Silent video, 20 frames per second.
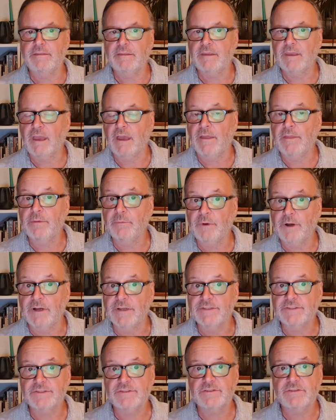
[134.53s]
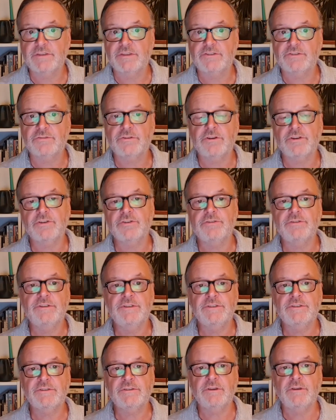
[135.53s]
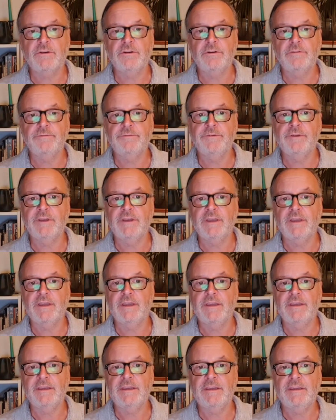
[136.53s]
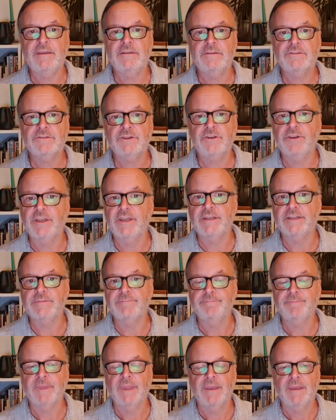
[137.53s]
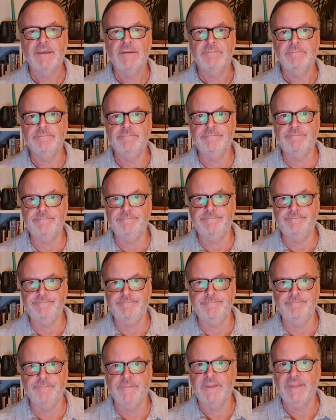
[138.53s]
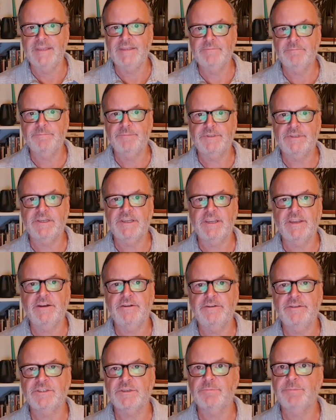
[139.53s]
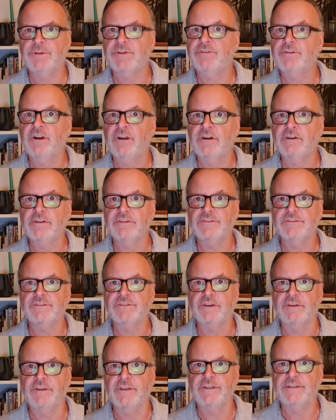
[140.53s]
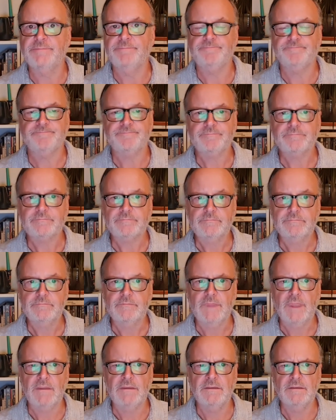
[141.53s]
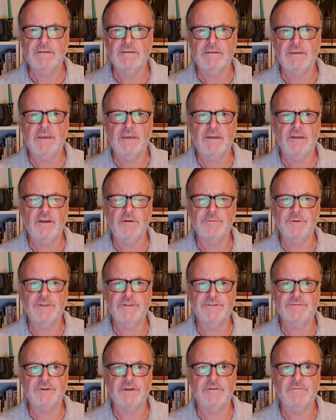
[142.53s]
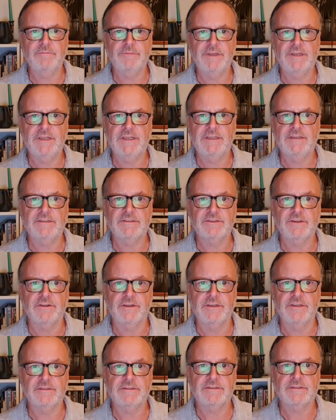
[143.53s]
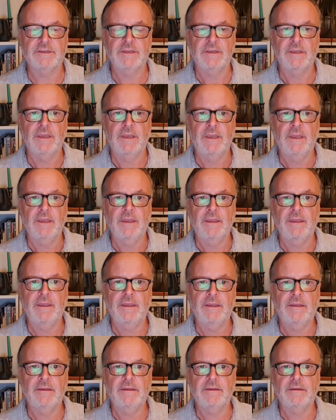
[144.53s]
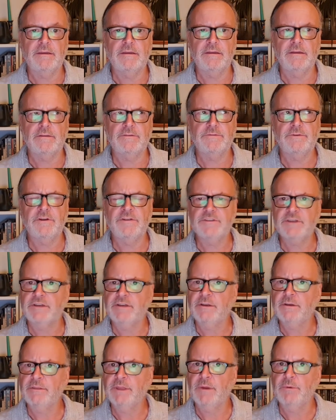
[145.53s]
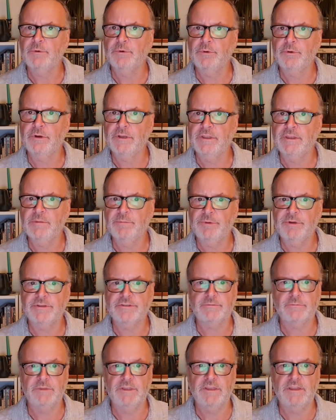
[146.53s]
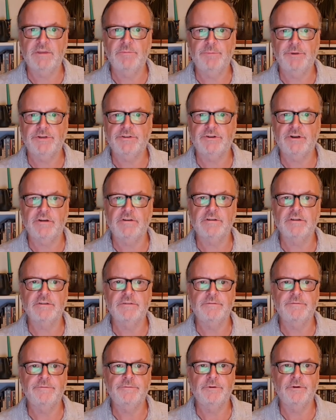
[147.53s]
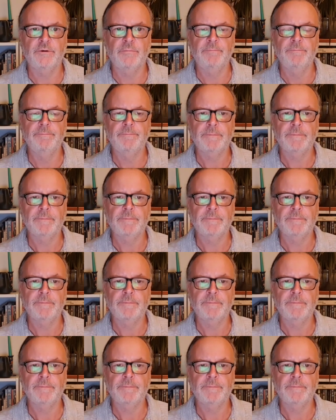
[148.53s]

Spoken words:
Otherwise, the structure is of a sonnet. In particular, it's a Petrarchan sonnet. Hopkins wrote many sonnets. As far as I know, they were all in the Petrarchan form.